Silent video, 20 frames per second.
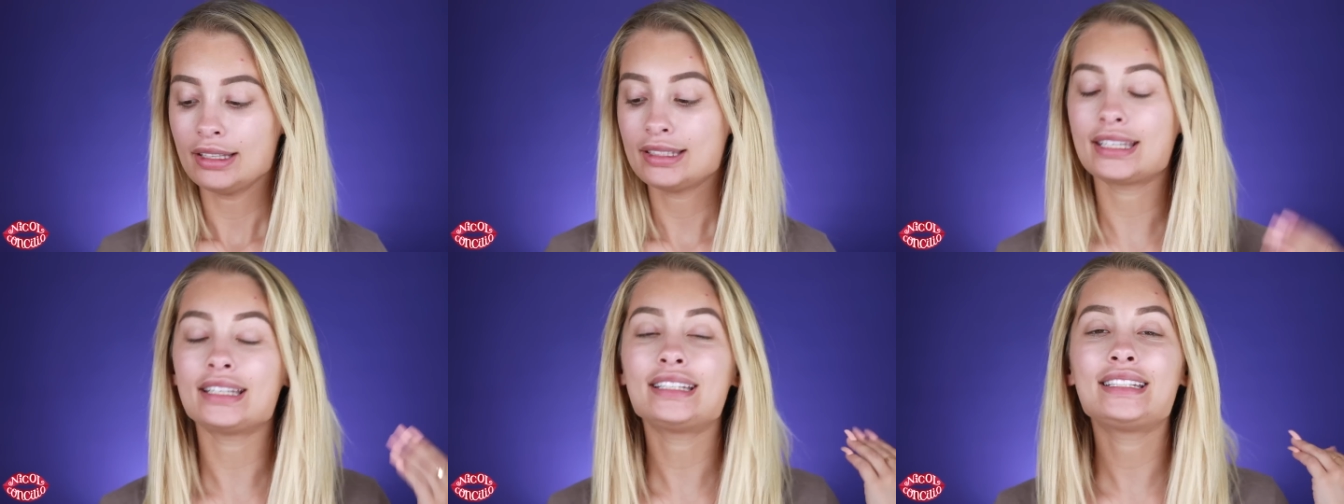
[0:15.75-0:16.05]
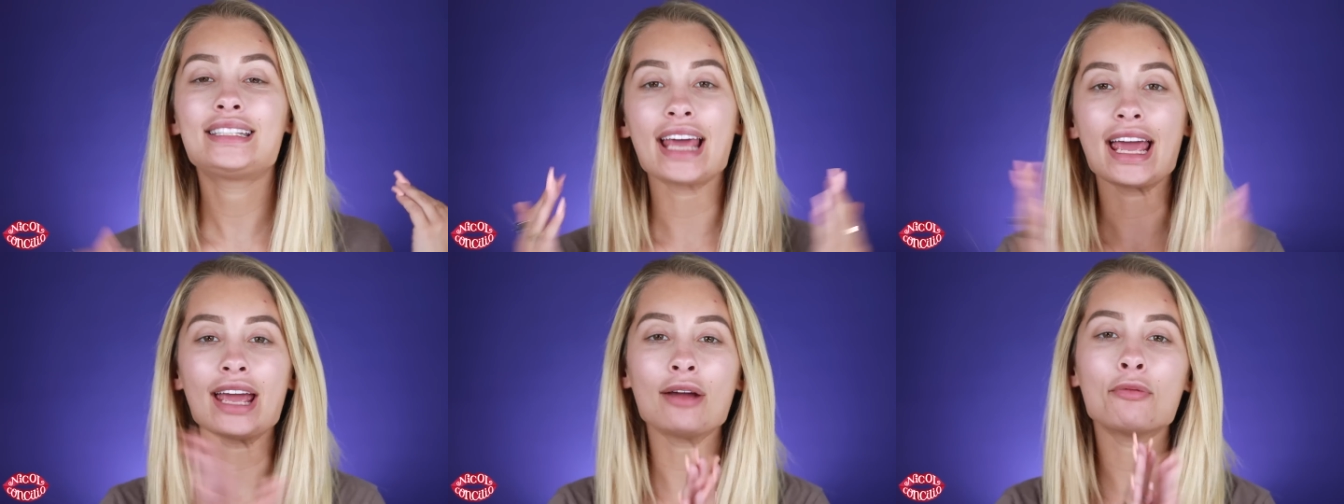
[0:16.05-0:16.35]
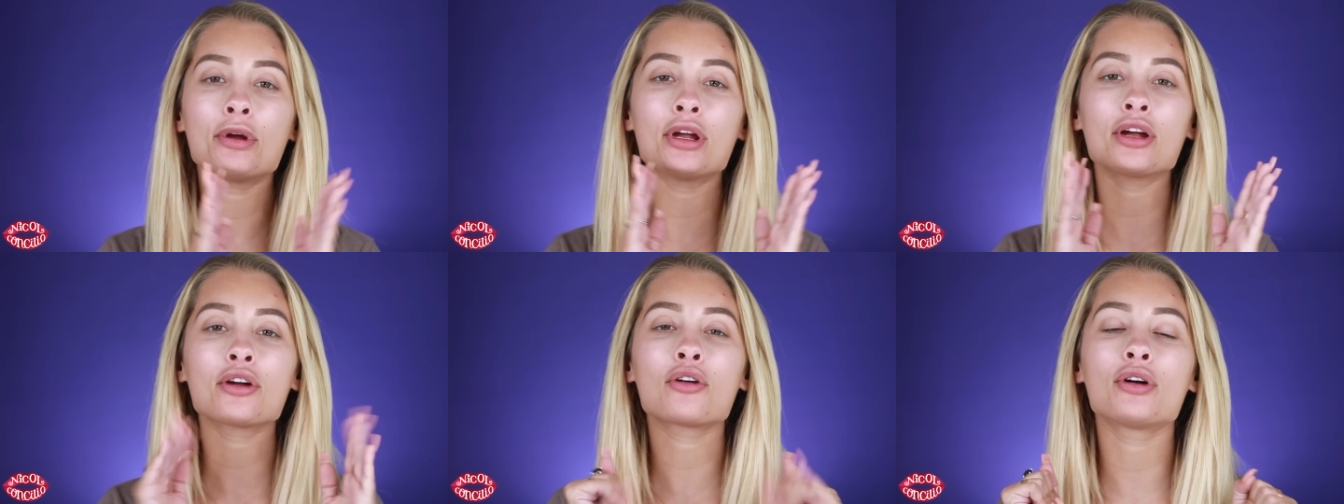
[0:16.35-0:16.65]
Today
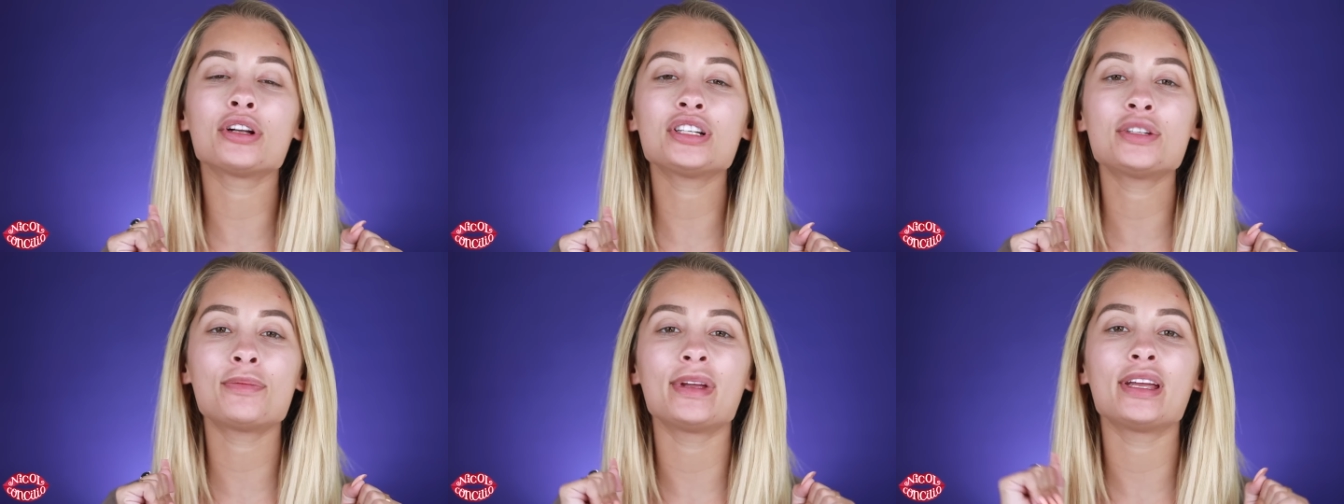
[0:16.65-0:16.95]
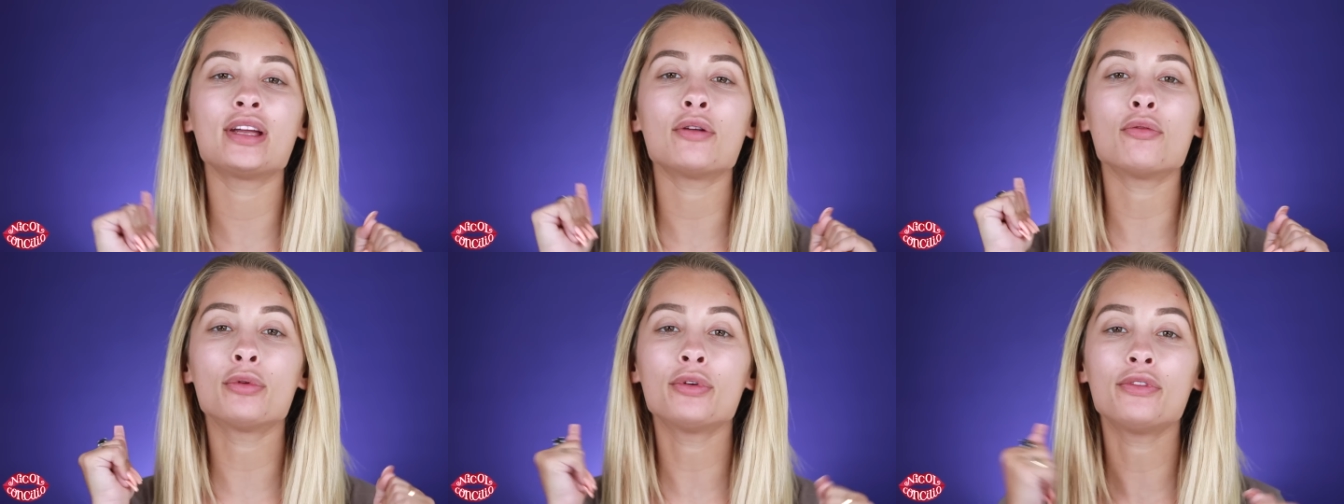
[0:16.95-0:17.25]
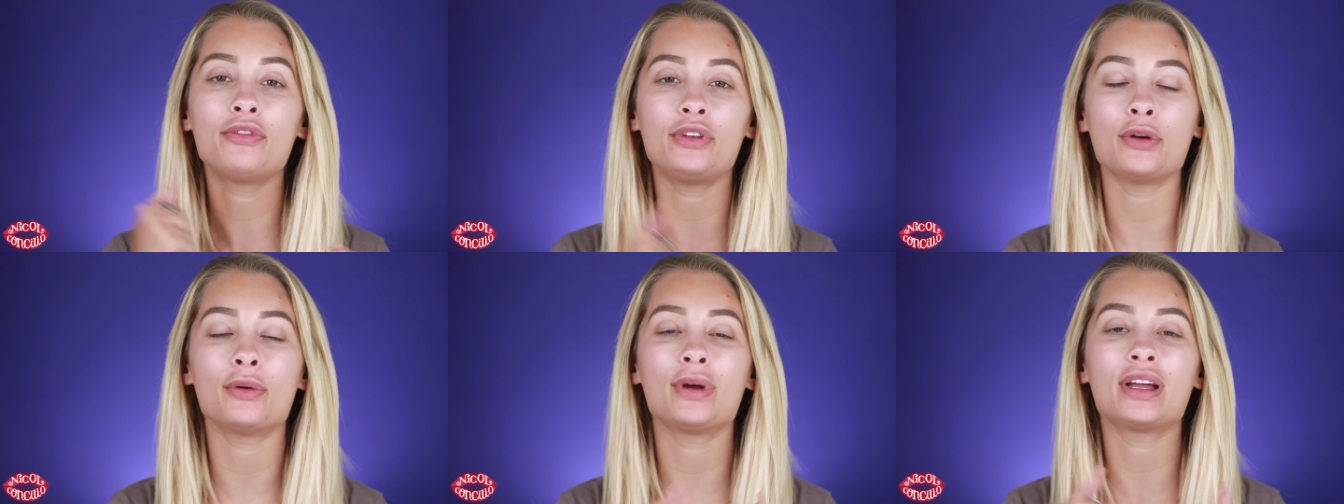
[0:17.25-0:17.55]
we are going to be
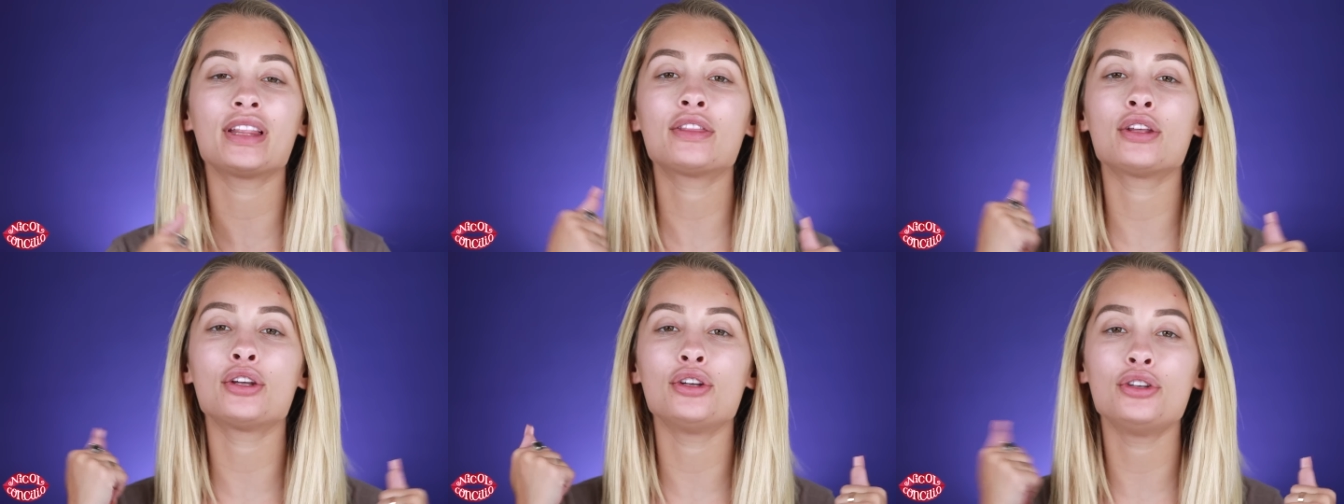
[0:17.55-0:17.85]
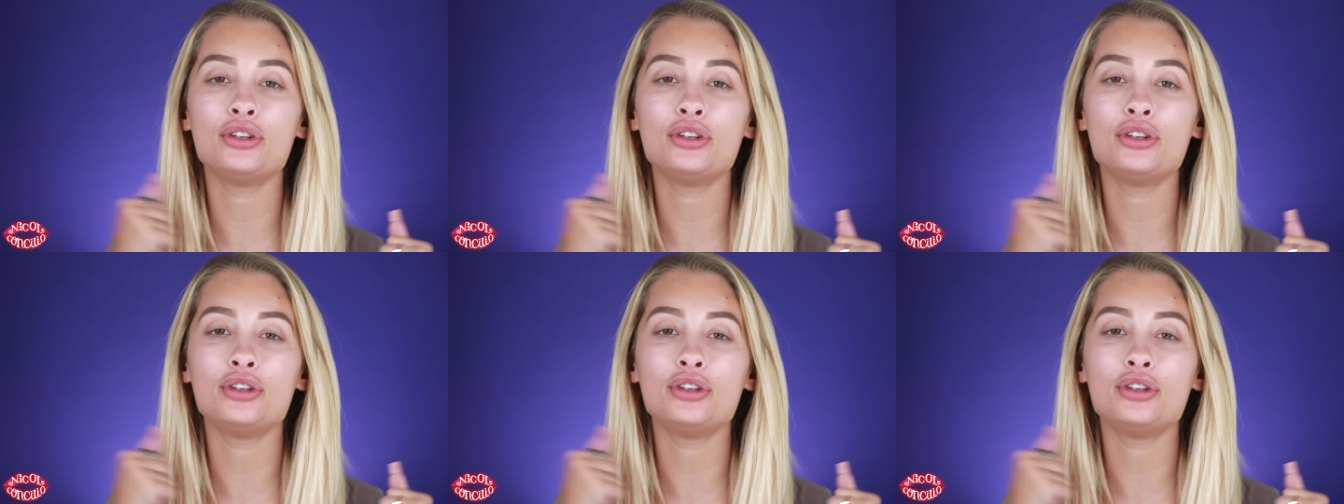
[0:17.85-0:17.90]
reviewing the